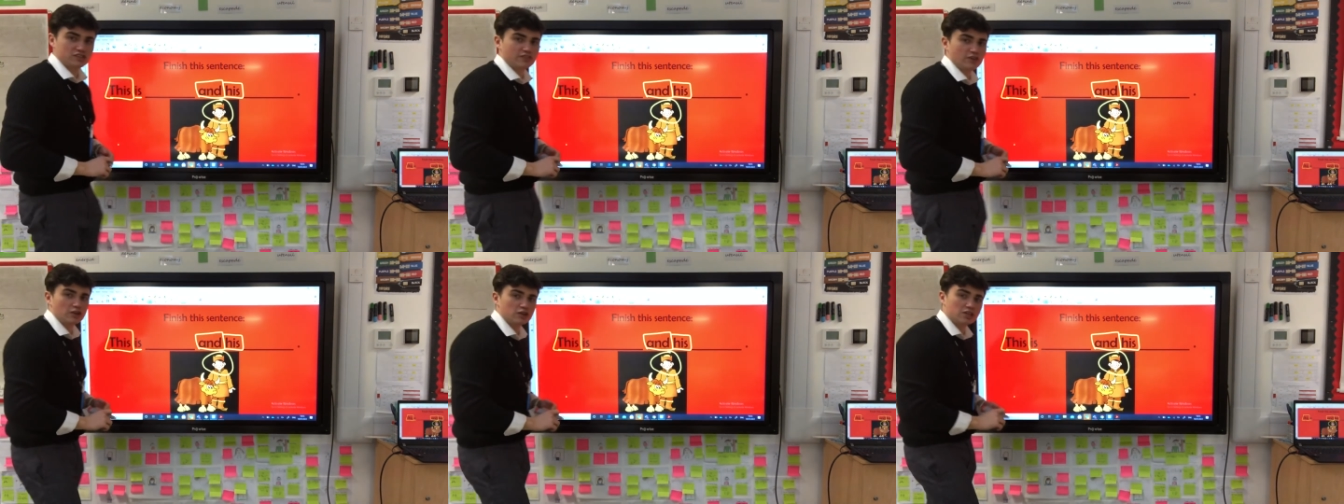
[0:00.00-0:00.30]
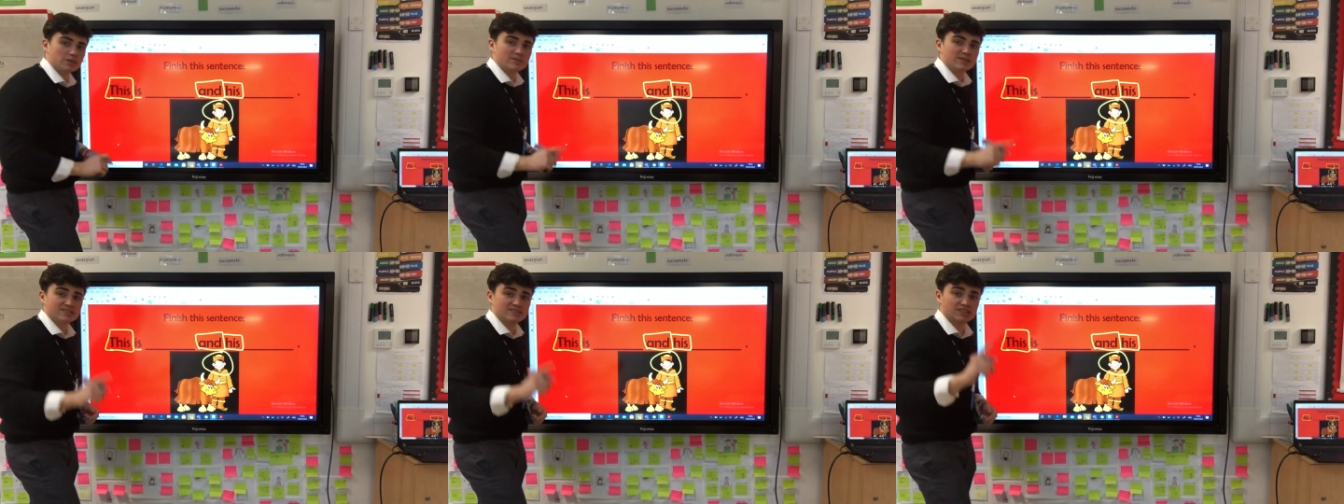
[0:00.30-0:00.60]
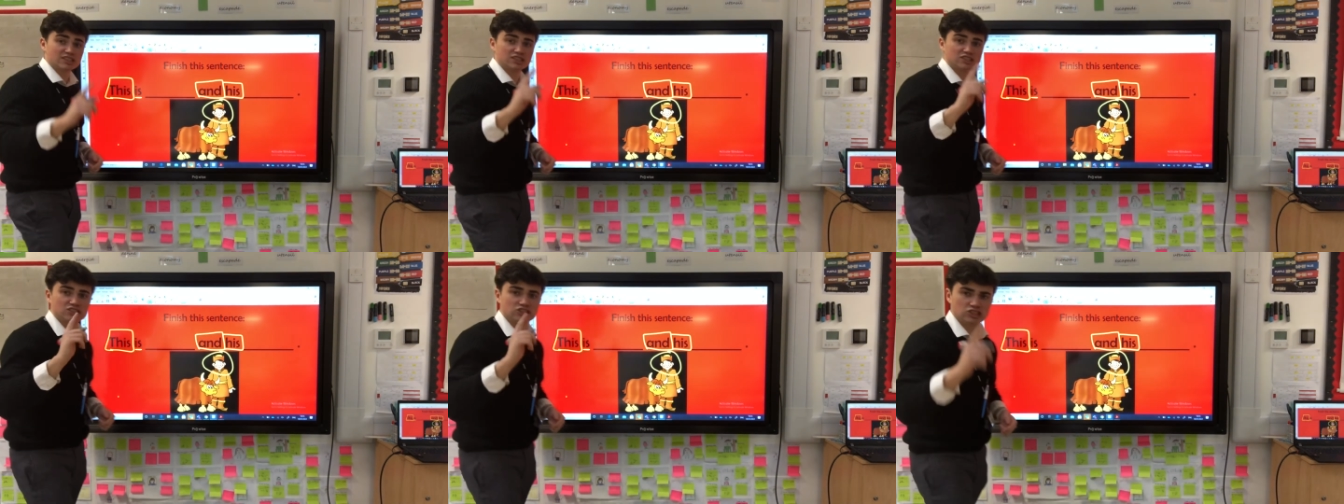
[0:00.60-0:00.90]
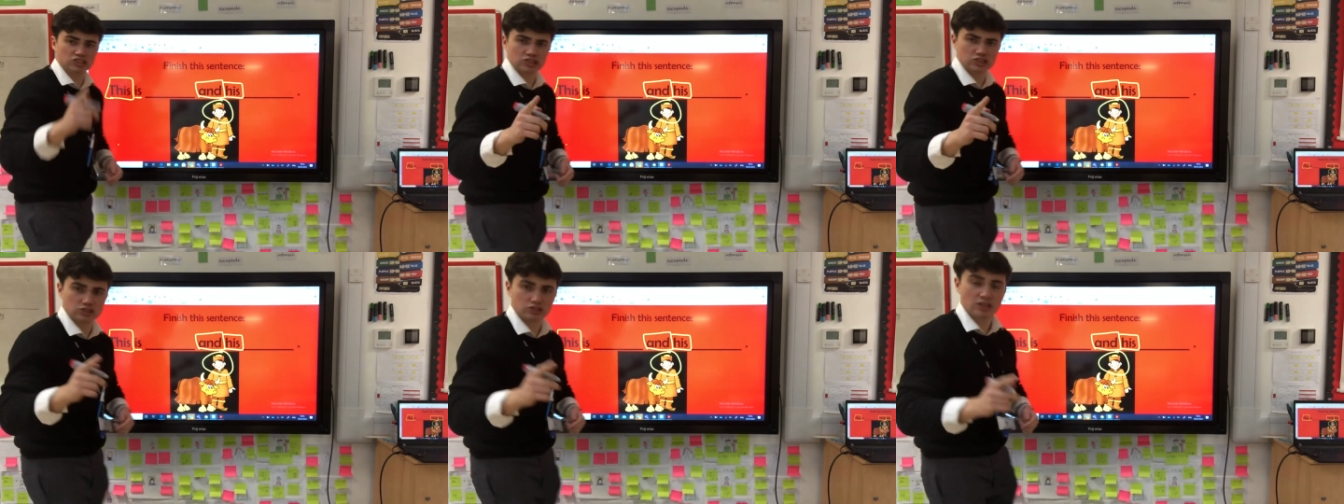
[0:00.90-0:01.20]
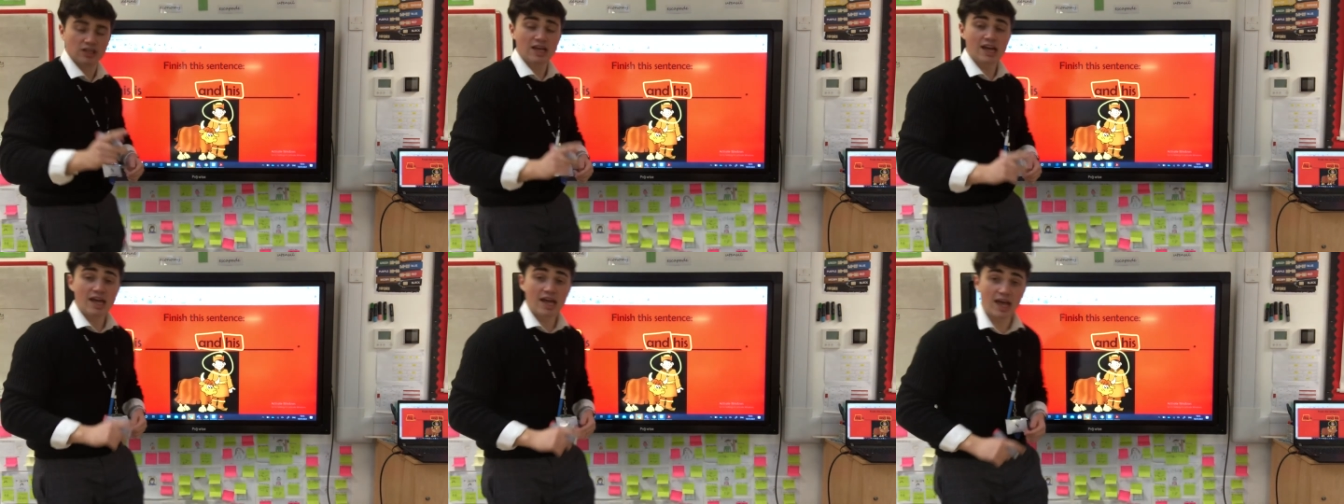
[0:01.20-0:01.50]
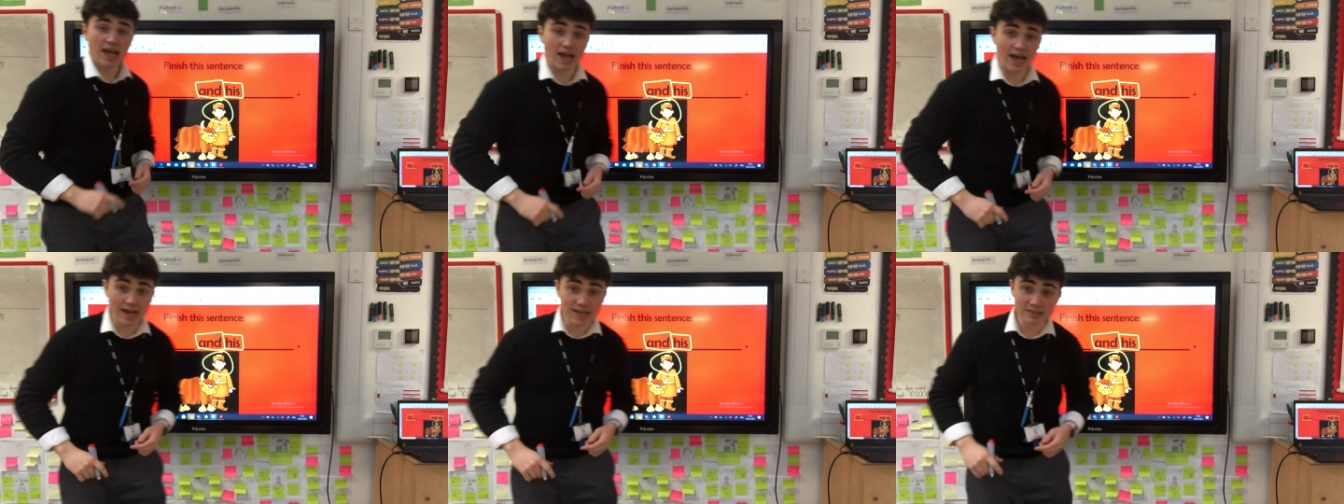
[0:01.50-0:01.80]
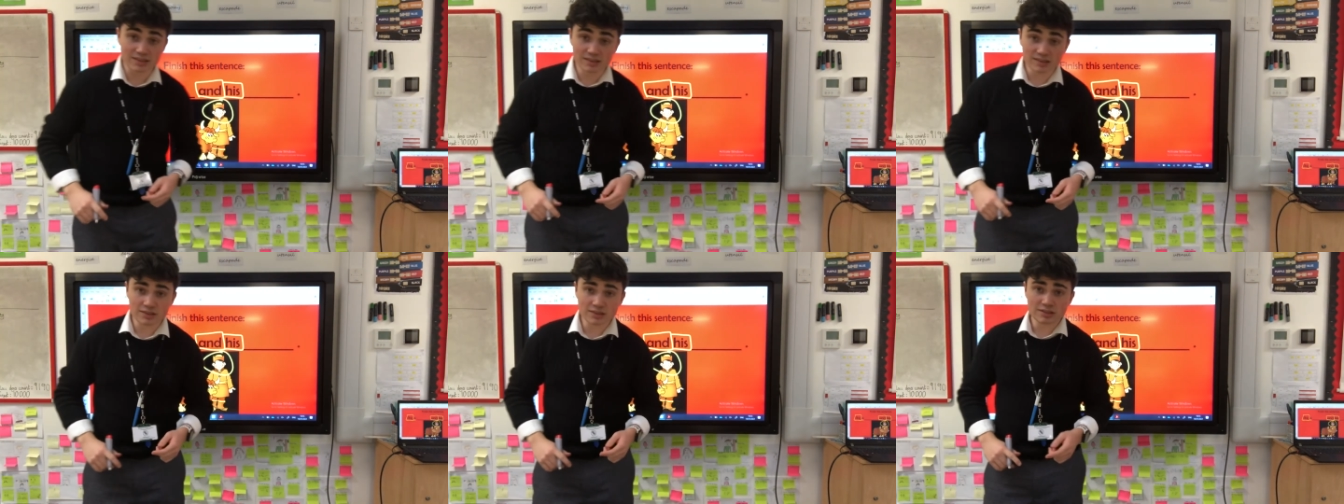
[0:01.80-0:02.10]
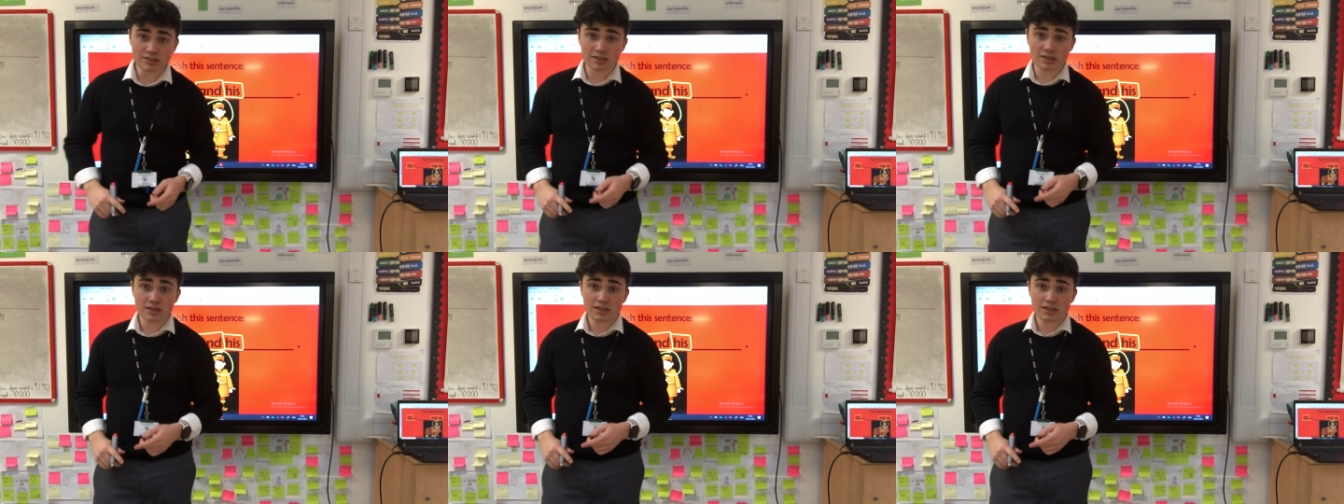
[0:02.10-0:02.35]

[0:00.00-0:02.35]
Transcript: phoneme it's a z and